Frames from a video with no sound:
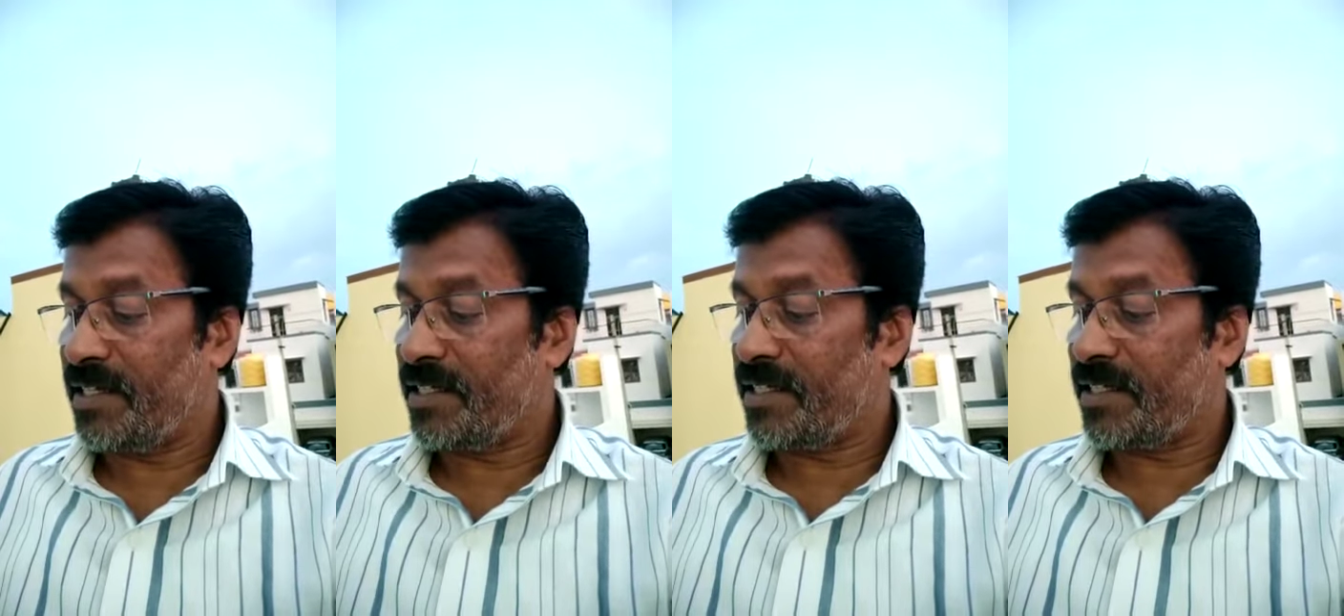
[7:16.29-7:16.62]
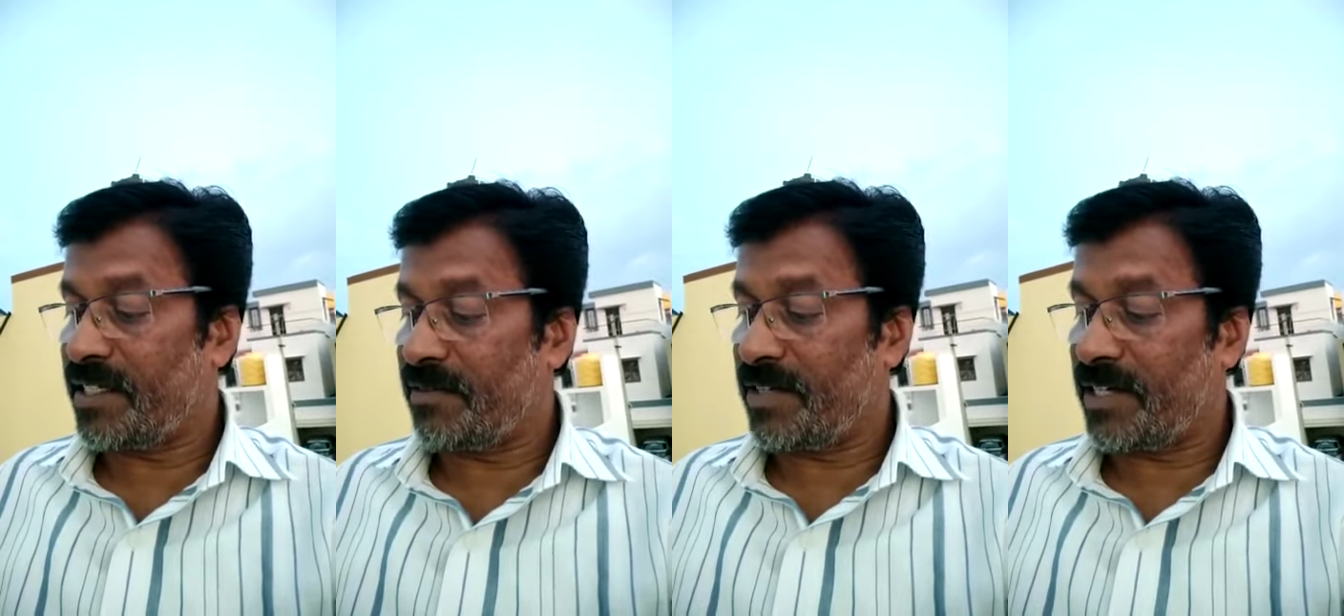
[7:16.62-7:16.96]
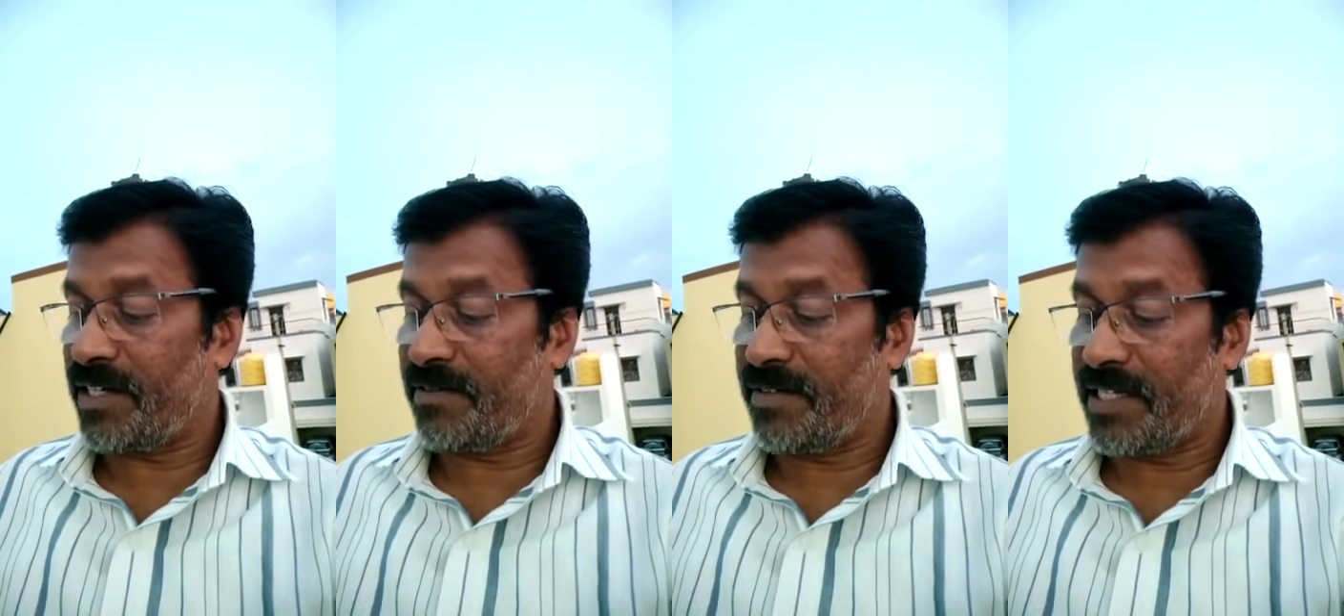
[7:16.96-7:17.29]
that ever
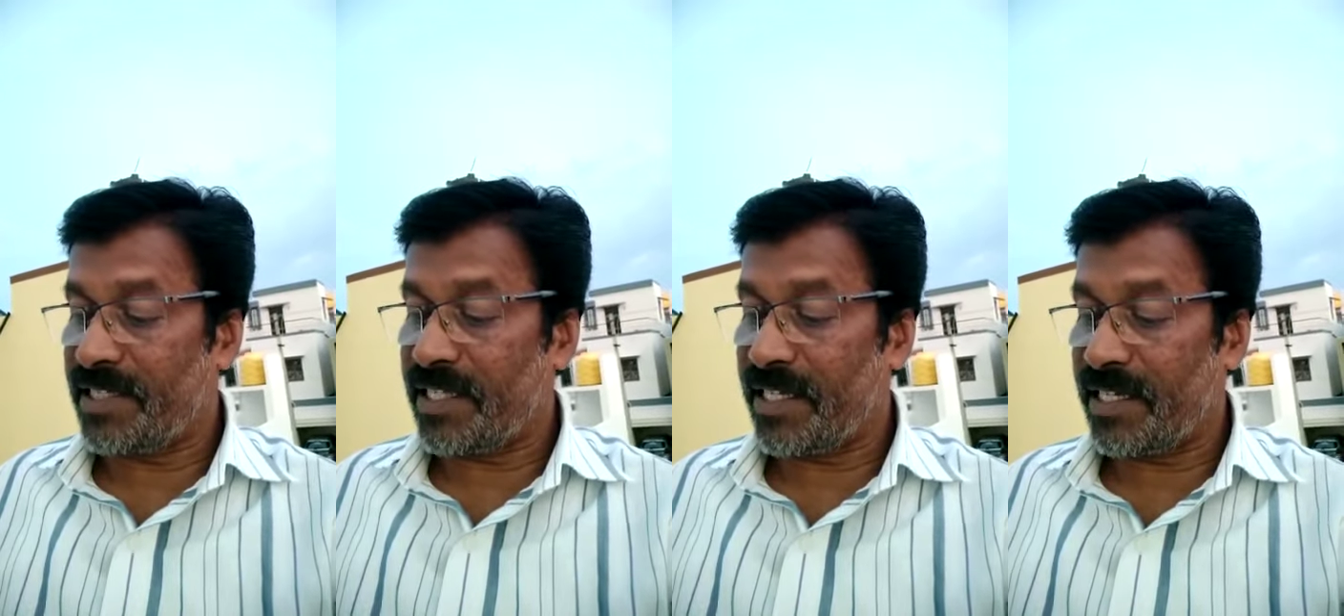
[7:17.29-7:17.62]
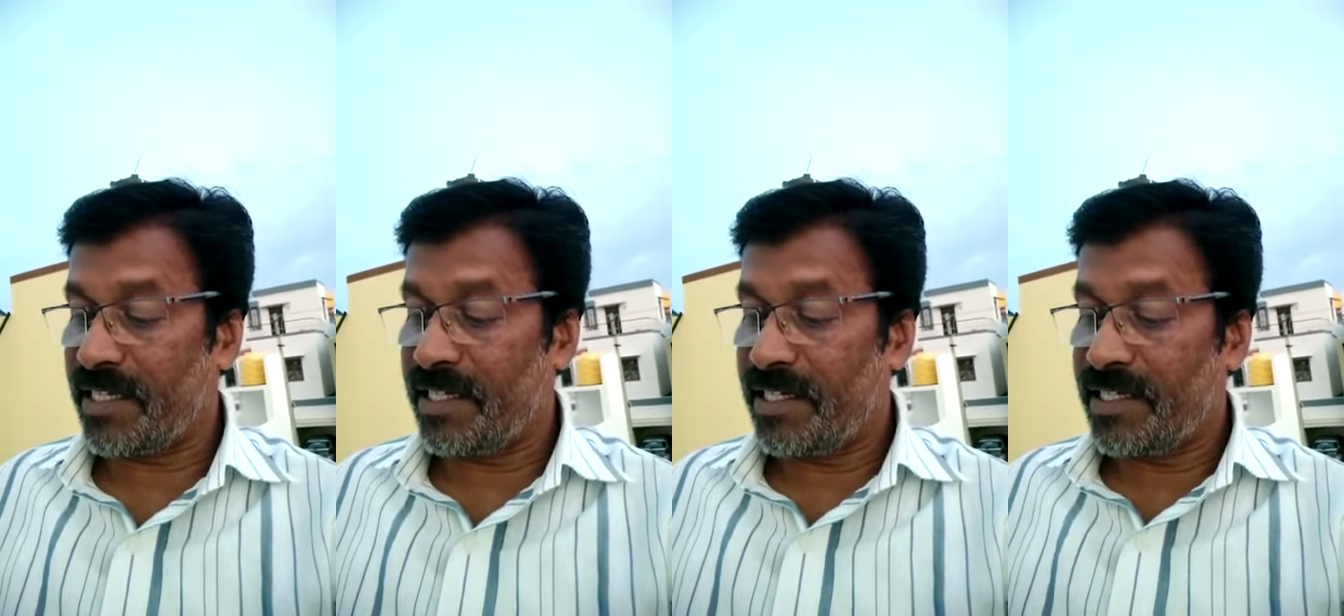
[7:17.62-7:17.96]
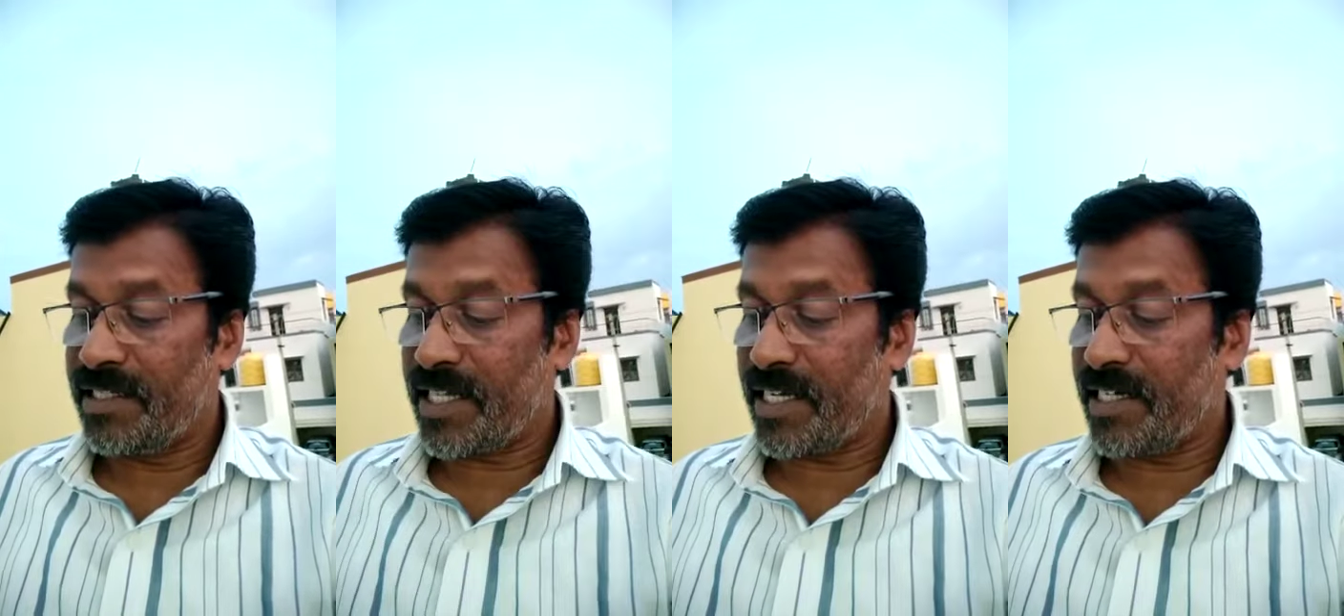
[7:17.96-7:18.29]
lived in the
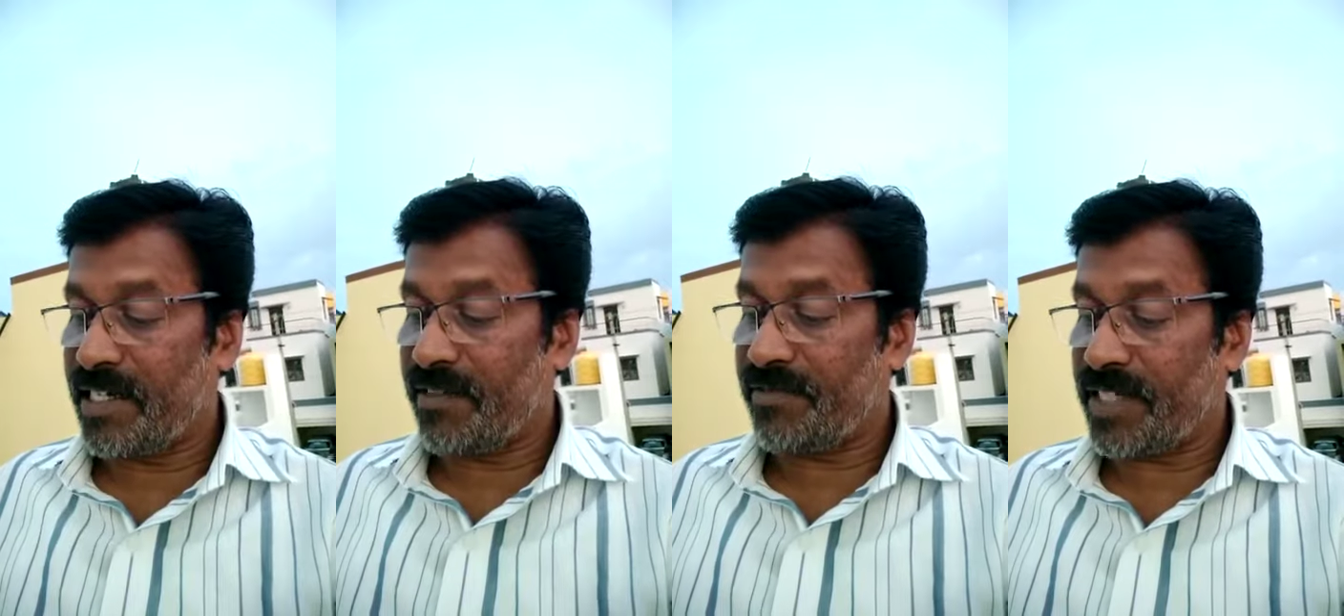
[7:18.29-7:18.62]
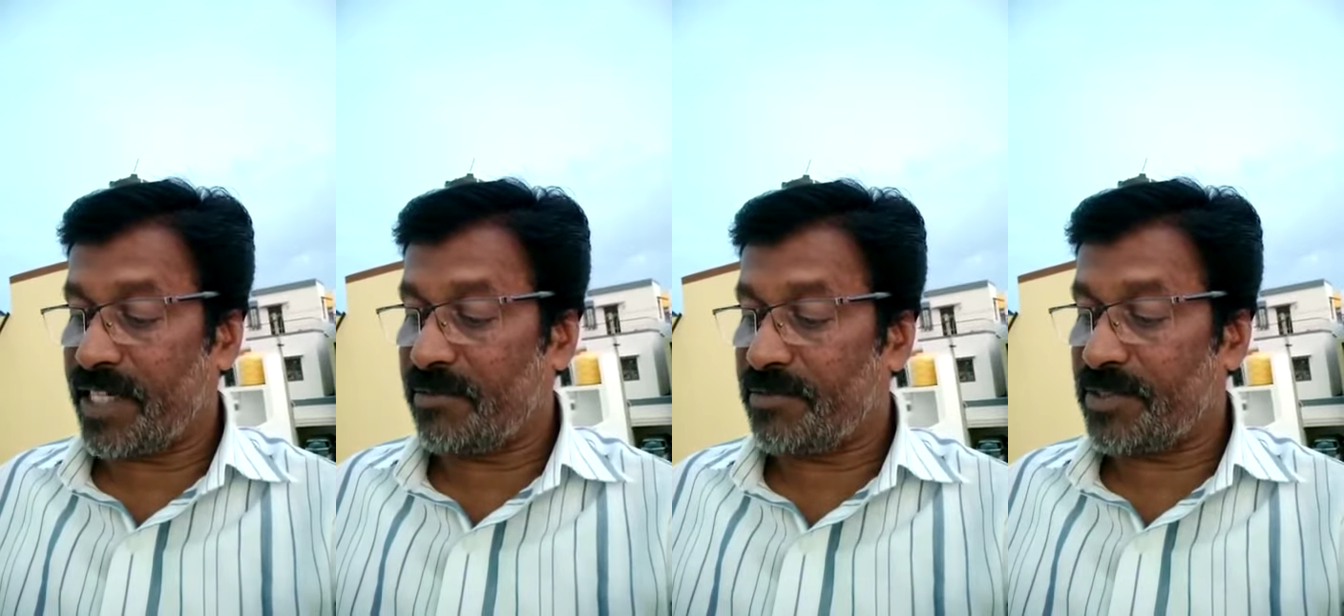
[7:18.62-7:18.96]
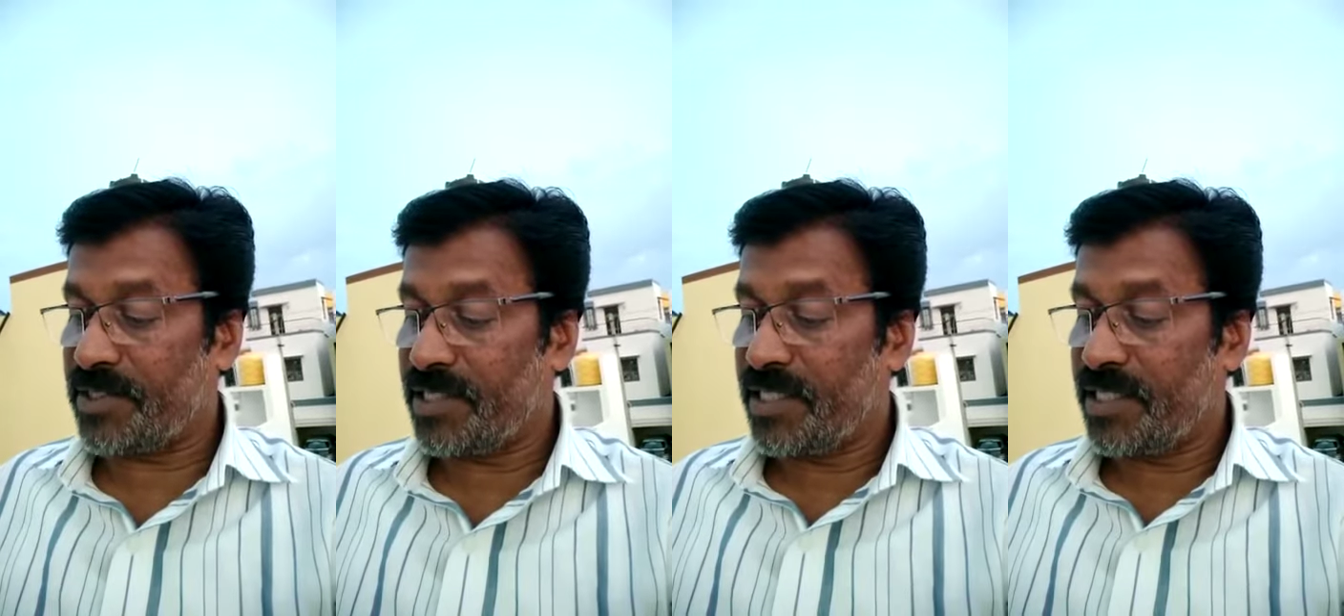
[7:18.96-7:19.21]
tide of times.